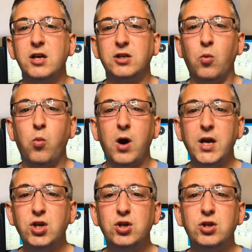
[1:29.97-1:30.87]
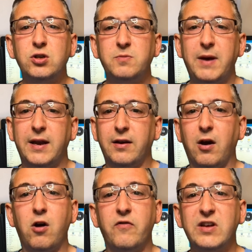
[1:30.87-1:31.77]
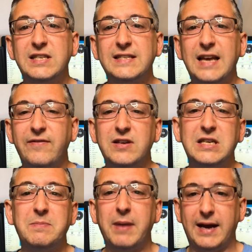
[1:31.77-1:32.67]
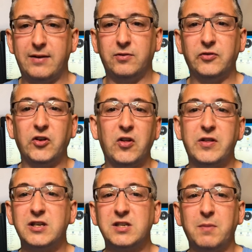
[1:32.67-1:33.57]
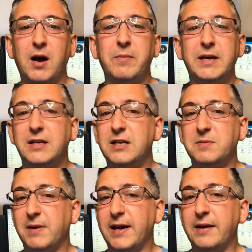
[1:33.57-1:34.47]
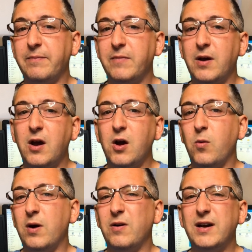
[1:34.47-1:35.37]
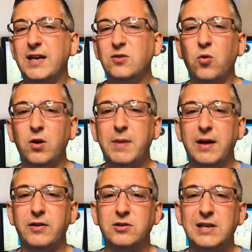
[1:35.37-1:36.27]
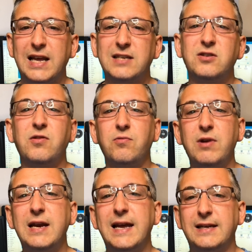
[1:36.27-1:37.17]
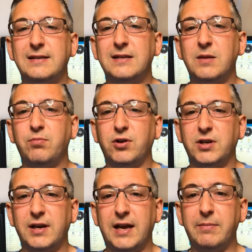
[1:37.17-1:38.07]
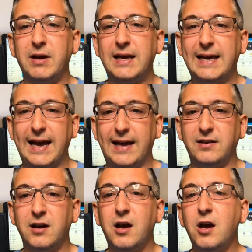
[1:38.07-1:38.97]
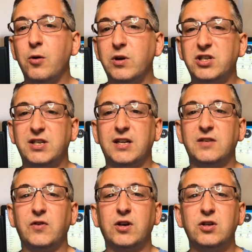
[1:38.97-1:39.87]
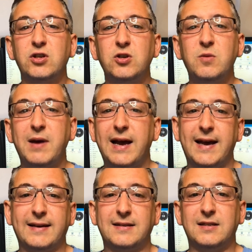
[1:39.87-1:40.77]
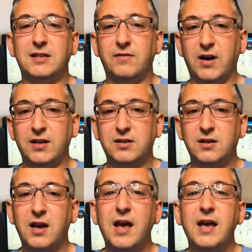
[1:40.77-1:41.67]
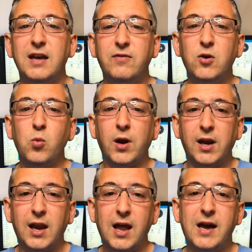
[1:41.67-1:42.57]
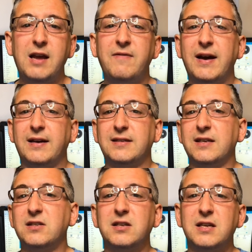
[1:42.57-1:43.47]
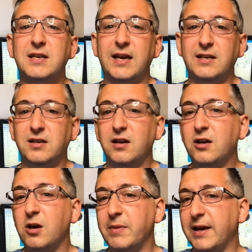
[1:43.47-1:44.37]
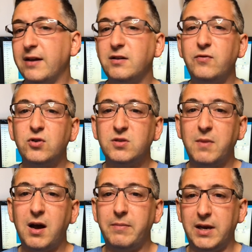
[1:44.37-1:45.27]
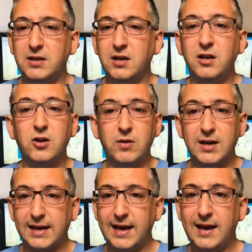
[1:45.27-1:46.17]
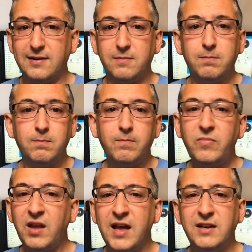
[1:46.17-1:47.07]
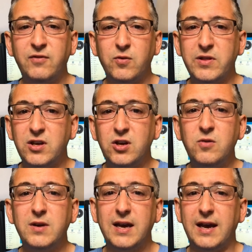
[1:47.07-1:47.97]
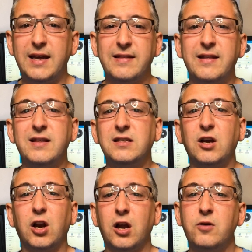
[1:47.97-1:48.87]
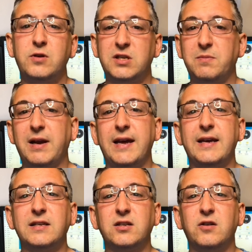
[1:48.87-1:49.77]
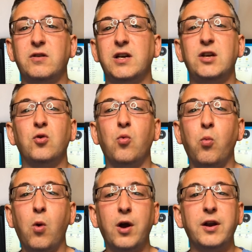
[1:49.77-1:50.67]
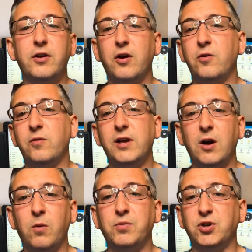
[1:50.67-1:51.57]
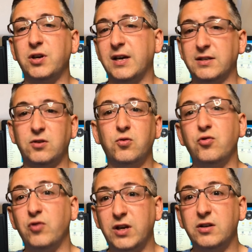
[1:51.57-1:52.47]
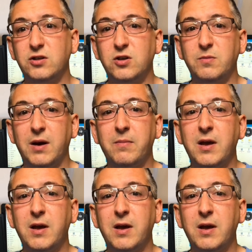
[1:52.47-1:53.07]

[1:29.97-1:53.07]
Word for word: So why should you spend over £70 on this smart meter display? Well, it's all about those last three letters in the product name, CAD, which stands for Consumer Access Device. If you want live access to the data coming out of your smart meter, you need a CAD. And if you're in the UK, then this glow display is currently your one and only option as an ordinary consumer.